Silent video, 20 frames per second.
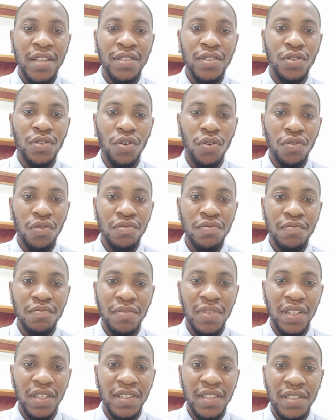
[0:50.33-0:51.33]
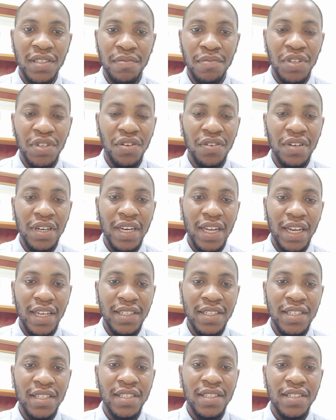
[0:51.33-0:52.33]
So, but beyond
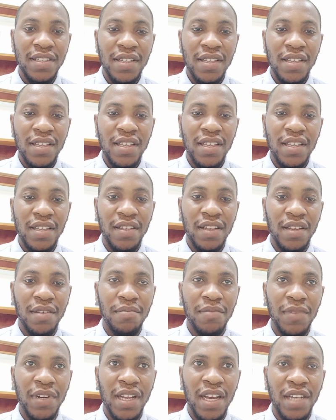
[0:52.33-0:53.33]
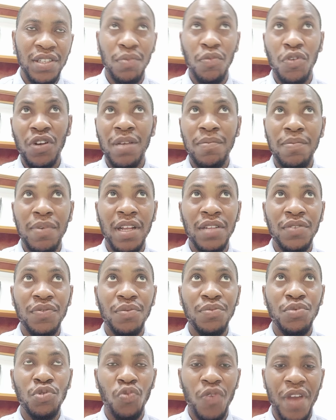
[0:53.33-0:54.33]
that, there are some other
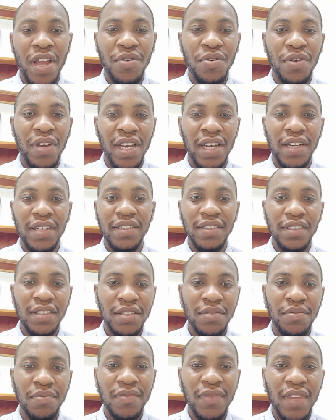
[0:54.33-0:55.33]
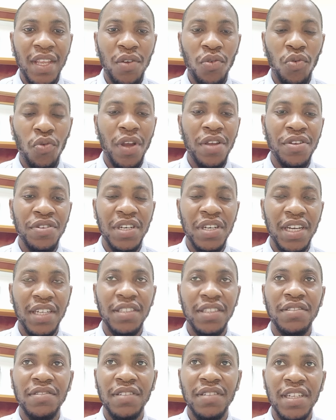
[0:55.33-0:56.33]
platforms where you
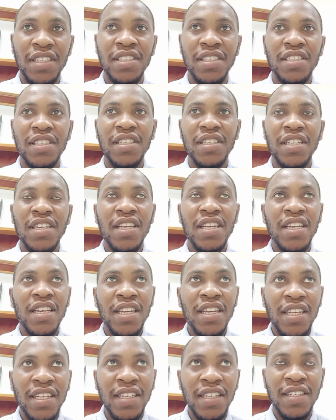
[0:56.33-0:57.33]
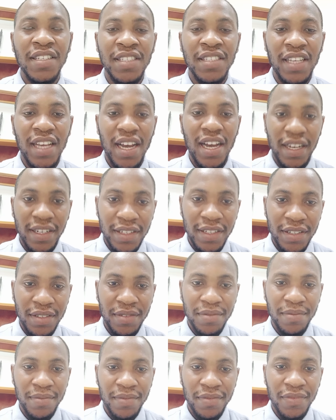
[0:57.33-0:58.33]
can create this card.
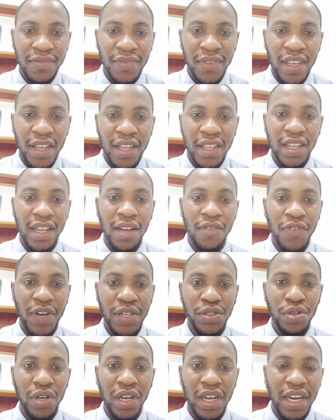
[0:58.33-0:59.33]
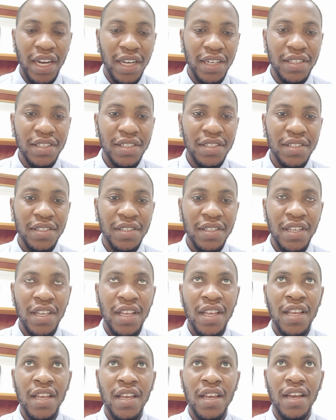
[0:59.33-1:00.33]
They are virtual cards,
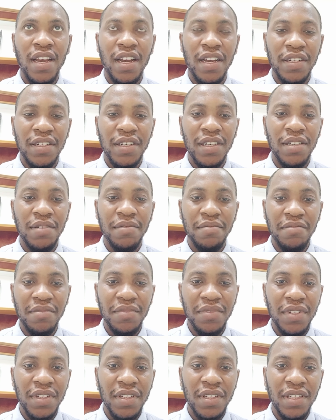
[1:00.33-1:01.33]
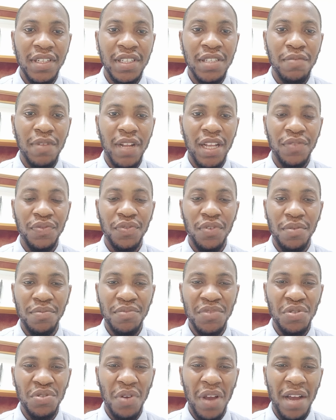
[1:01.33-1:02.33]
and these
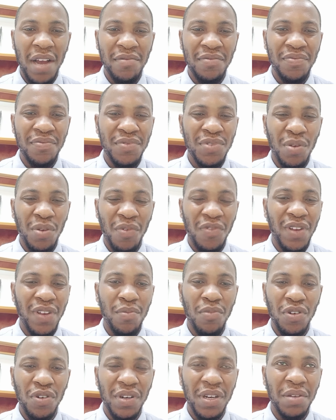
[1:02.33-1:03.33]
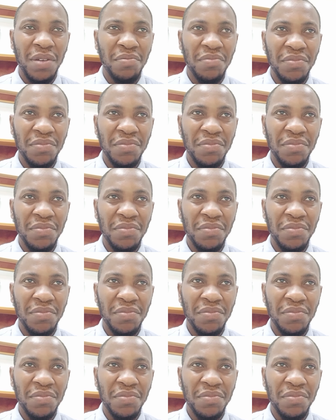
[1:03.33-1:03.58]
platforms, you have some of them on